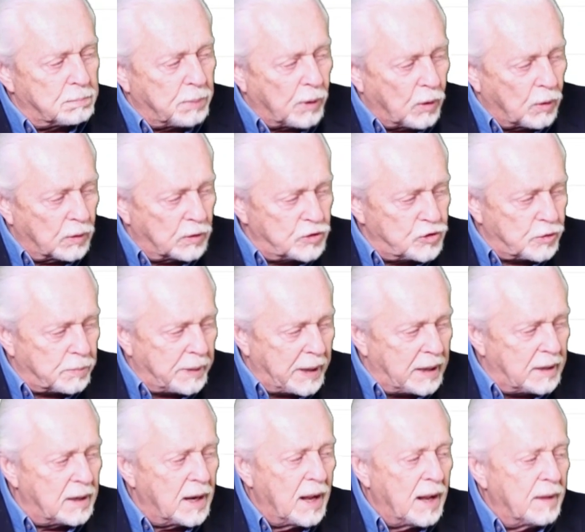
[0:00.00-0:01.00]
the Bollinger
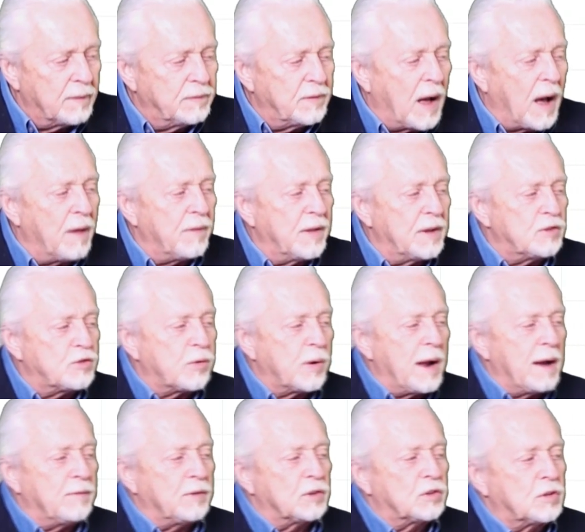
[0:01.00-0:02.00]
Band. Now they
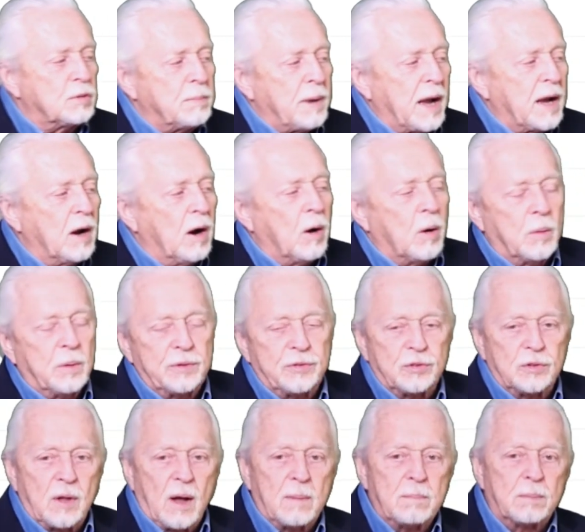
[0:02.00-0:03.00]
traveled to my
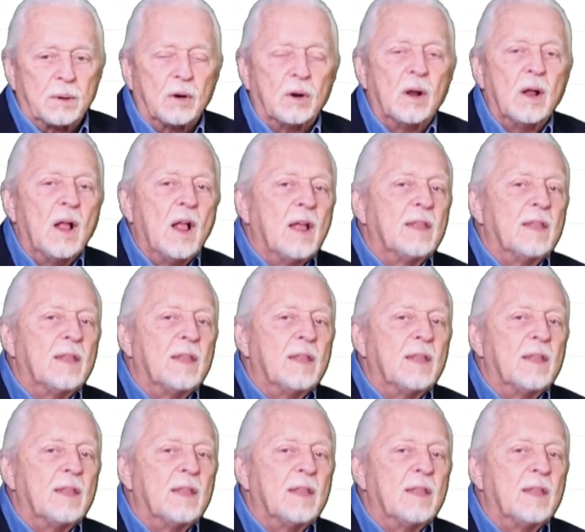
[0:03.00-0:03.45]
lowest number.